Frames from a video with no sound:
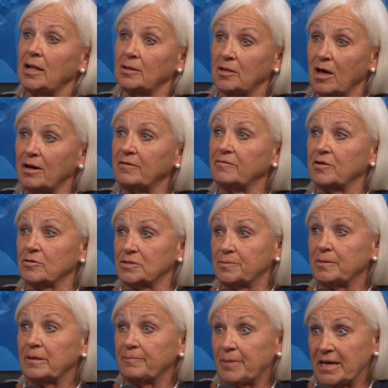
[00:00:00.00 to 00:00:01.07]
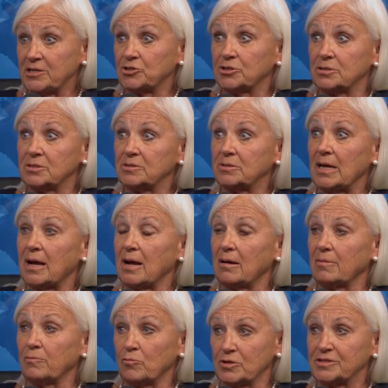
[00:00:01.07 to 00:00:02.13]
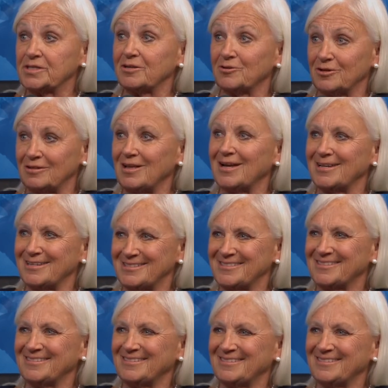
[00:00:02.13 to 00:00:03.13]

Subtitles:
A lot of those patients are Moore Center clients.